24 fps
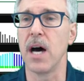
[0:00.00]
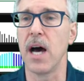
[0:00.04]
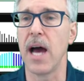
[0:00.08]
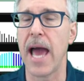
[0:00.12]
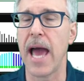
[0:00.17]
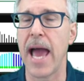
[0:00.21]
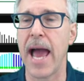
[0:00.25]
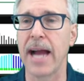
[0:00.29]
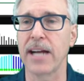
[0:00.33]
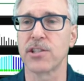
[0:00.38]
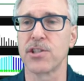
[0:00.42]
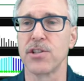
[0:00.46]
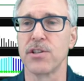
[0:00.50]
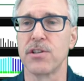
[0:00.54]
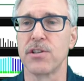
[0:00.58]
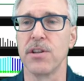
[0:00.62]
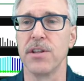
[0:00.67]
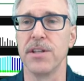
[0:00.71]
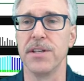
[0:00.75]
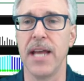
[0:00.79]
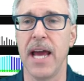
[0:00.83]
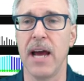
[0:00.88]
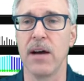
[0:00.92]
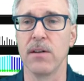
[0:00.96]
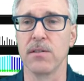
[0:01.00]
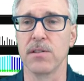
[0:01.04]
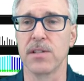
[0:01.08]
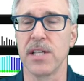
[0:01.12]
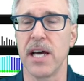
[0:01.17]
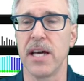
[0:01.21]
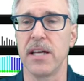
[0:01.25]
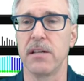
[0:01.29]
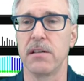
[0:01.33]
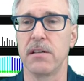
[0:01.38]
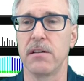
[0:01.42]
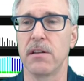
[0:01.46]
action to the
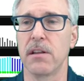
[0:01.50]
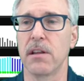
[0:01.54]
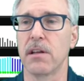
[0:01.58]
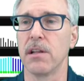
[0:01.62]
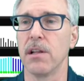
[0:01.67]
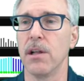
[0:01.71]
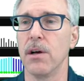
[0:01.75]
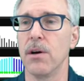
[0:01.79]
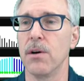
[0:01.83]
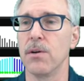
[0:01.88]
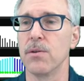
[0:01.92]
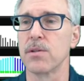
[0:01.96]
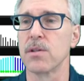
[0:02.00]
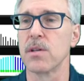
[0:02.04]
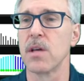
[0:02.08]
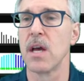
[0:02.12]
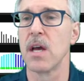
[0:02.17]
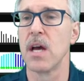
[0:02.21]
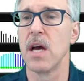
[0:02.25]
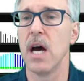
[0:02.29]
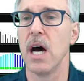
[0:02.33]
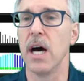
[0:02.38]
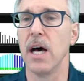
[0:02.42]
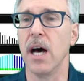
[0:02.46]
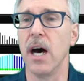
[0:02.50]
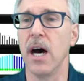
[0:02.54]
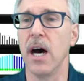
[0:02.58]
downside into the close,